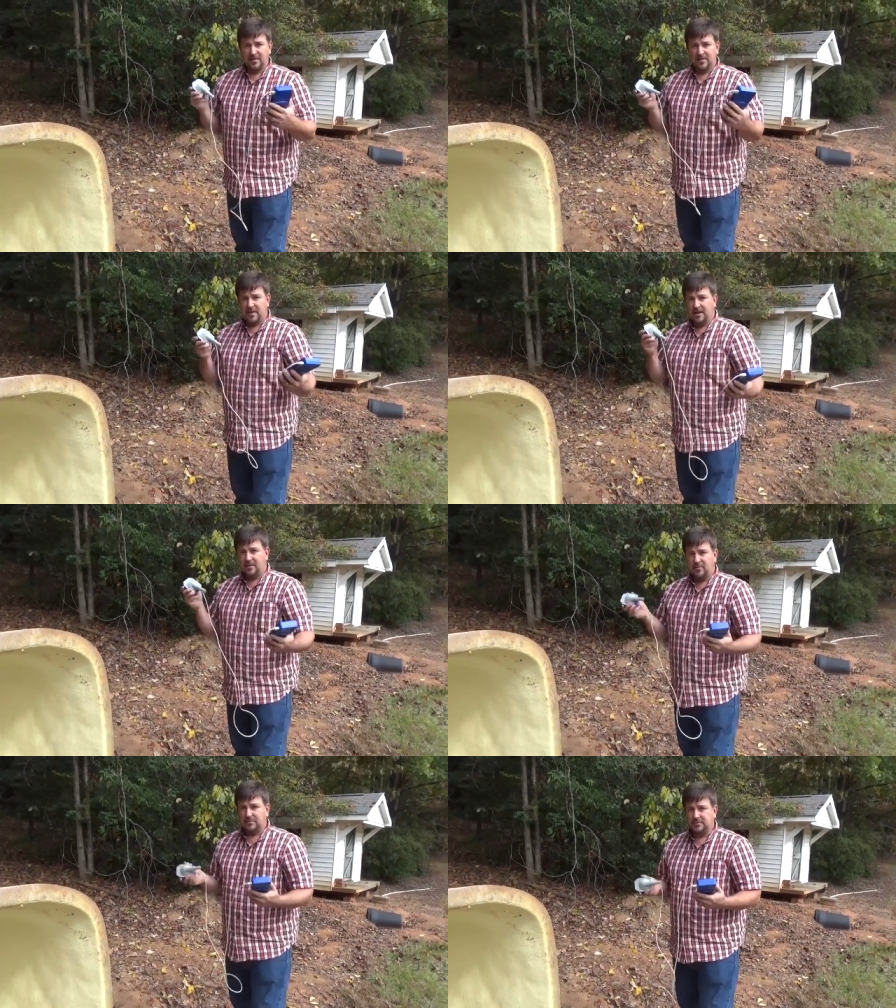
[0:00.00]
Then I
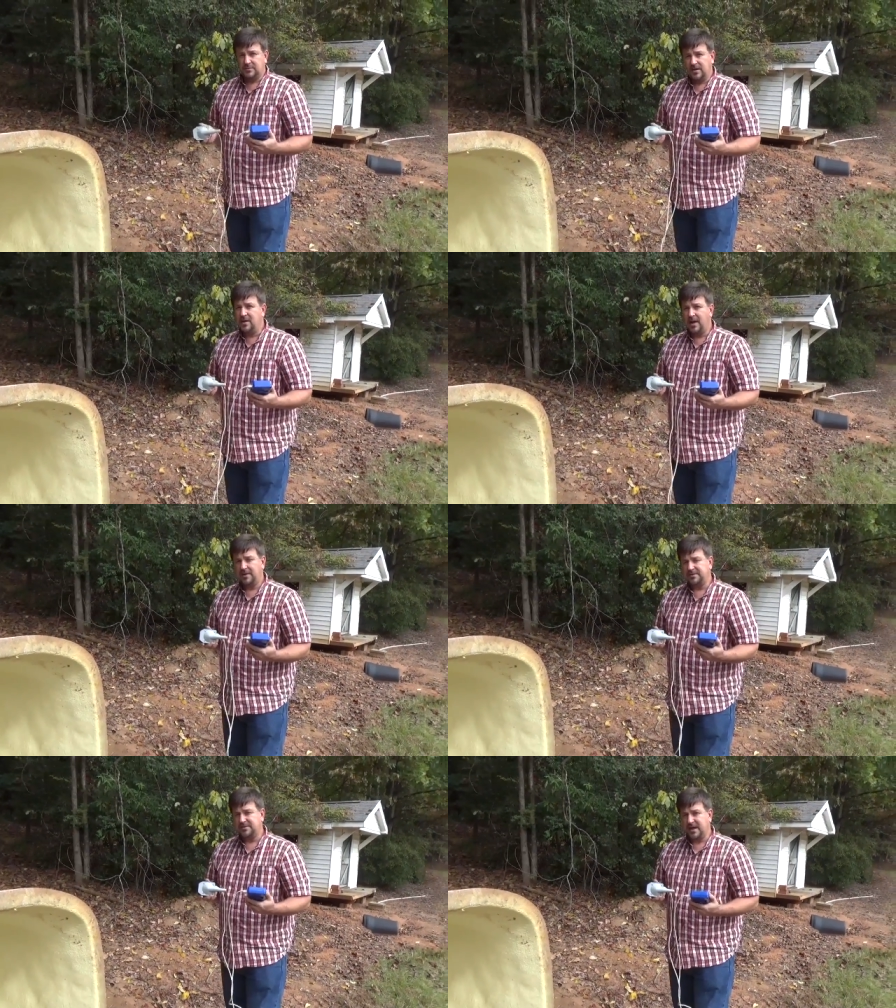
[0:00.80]
know what to
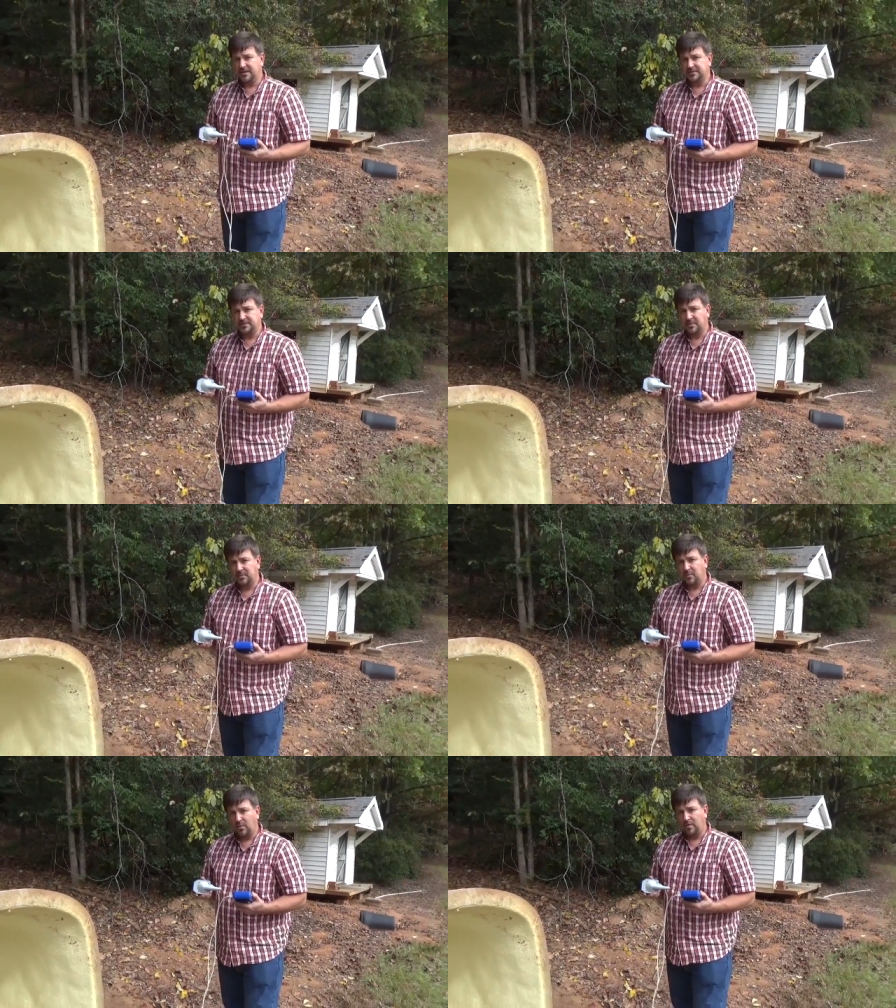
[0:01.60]
how to size a
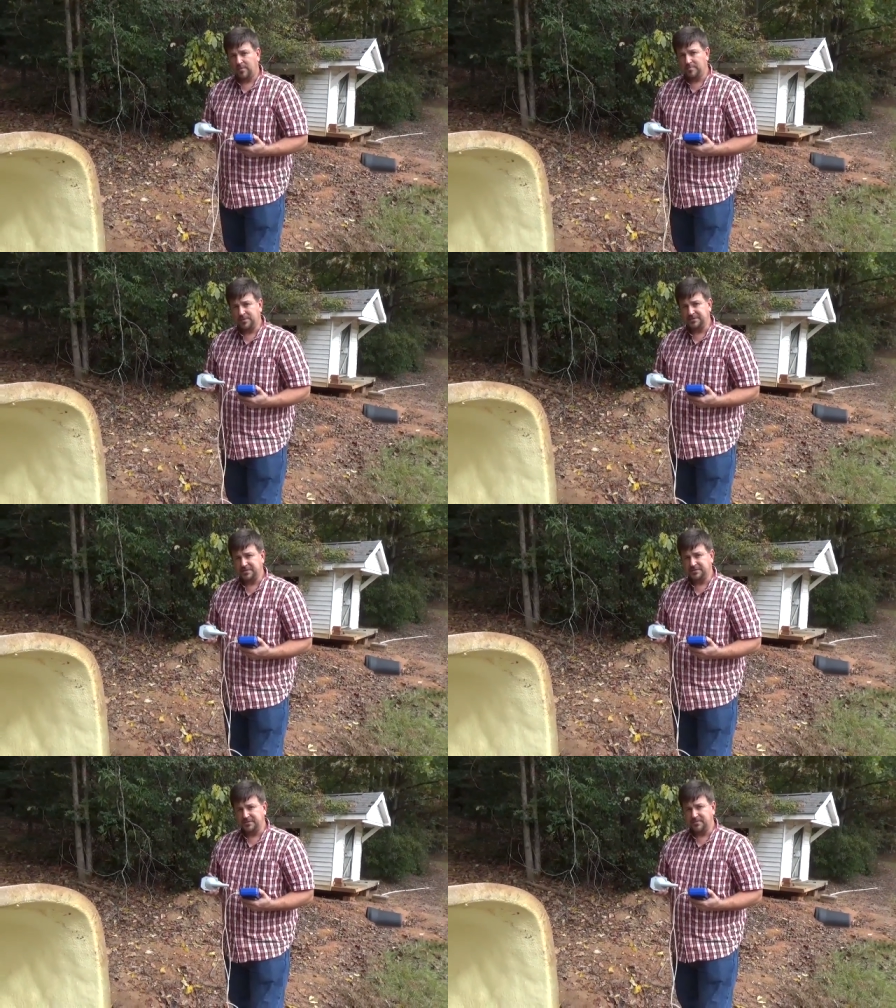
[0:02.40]
solar water pumping
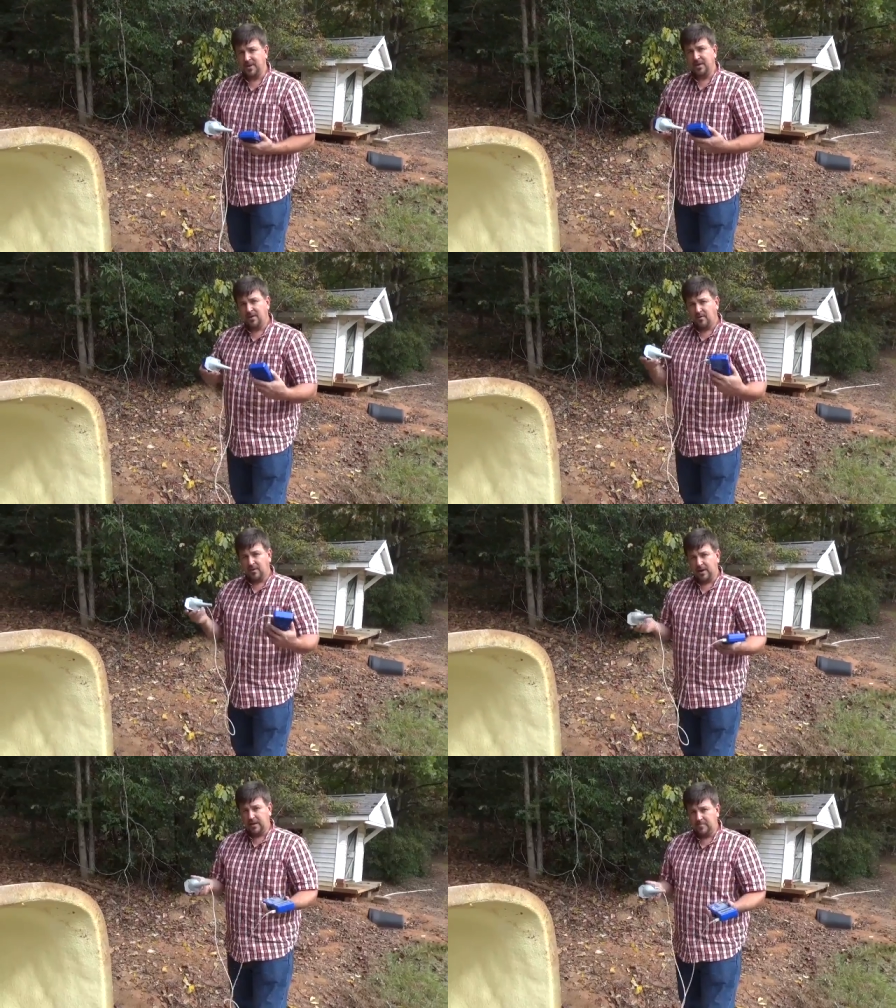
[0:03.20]
system
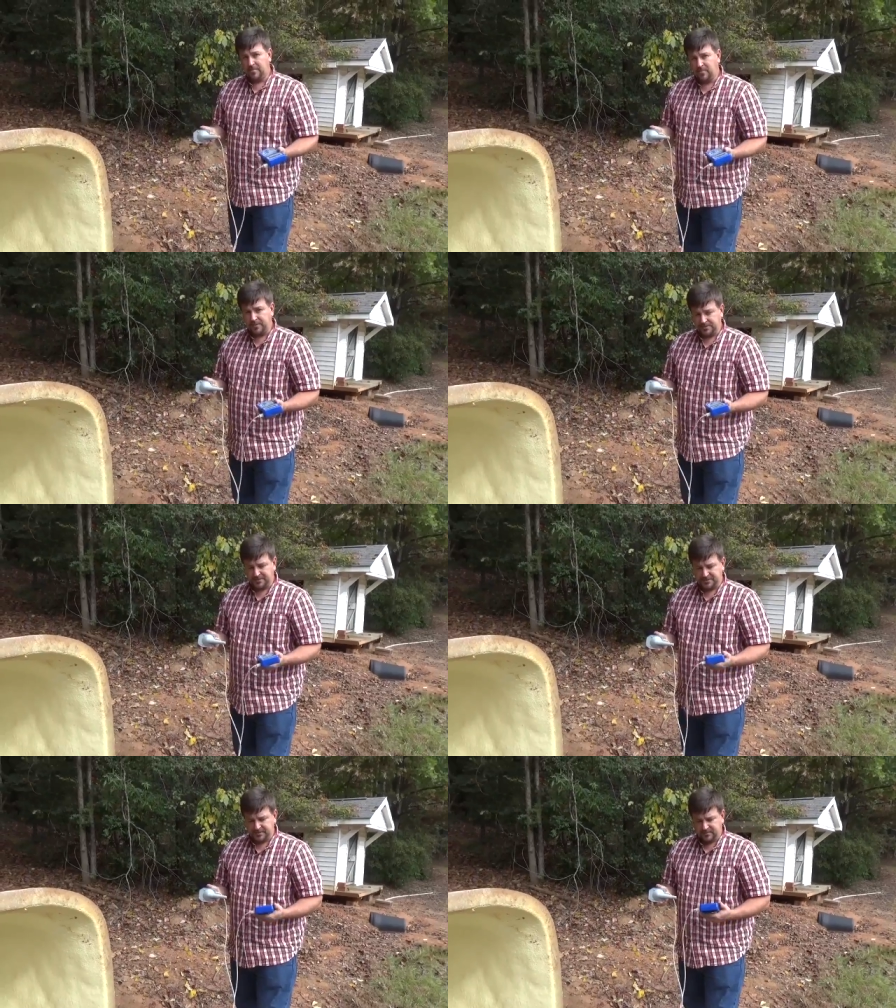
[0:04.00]
or a hand pumping
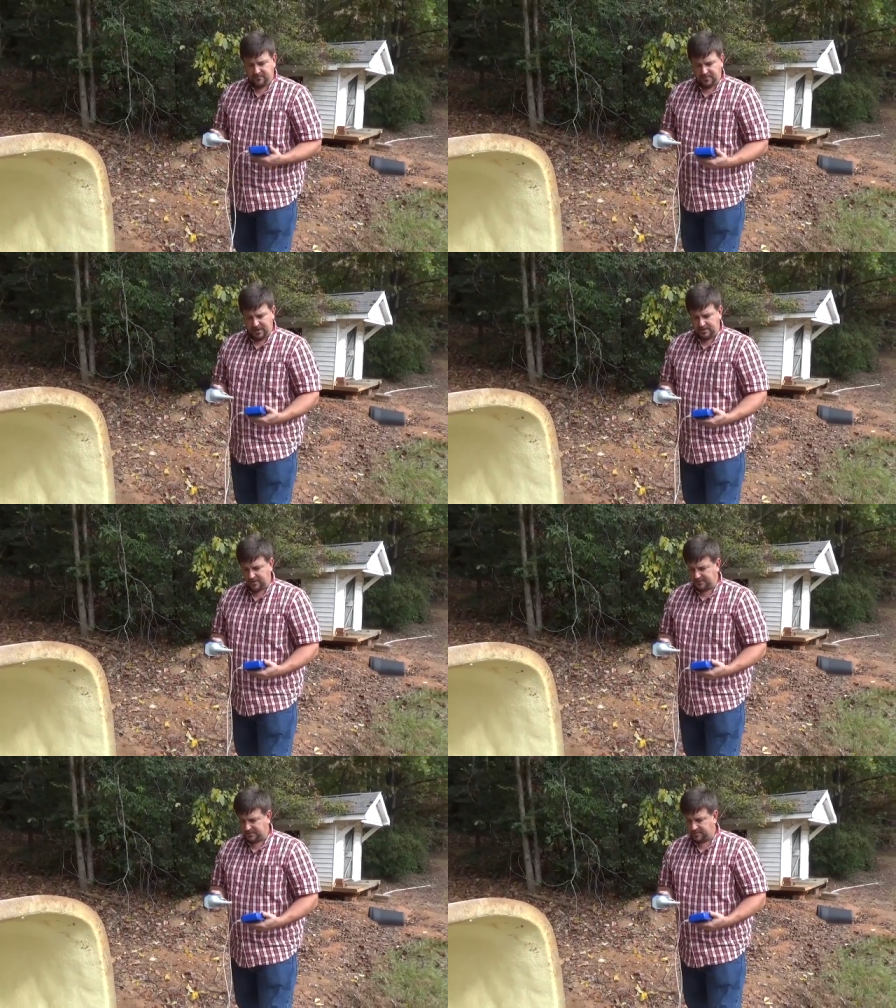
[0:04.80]
system for that
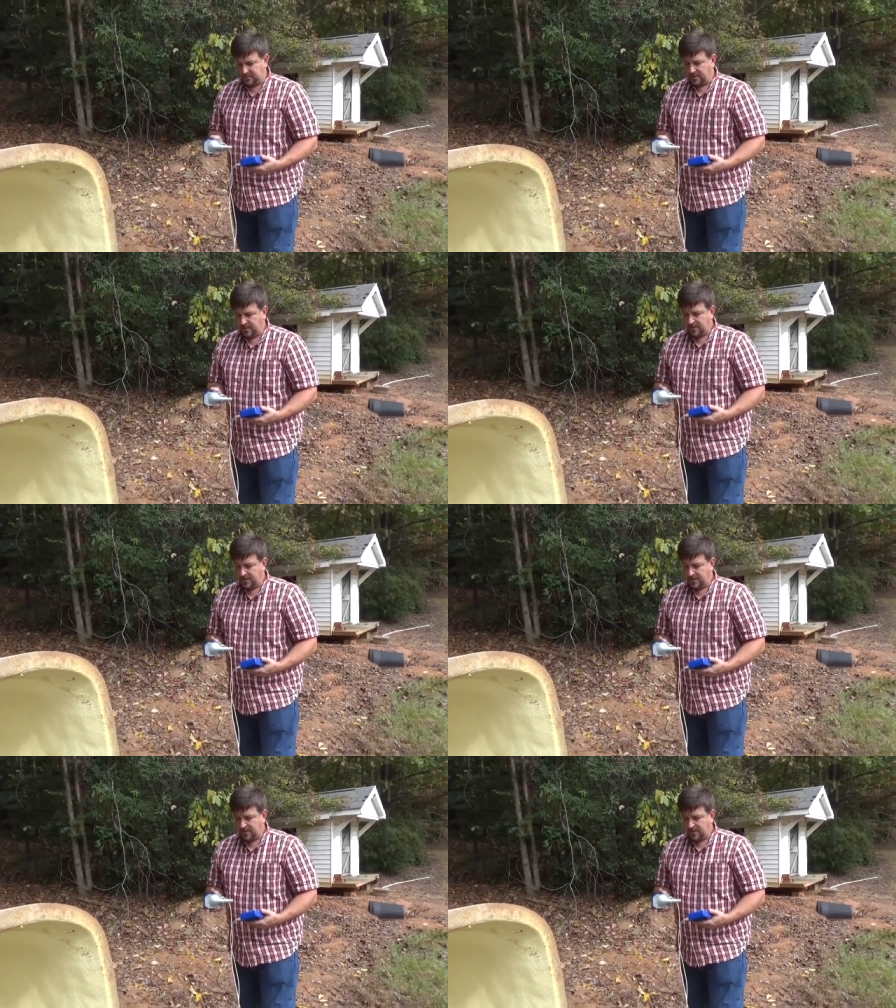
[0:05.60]
customer.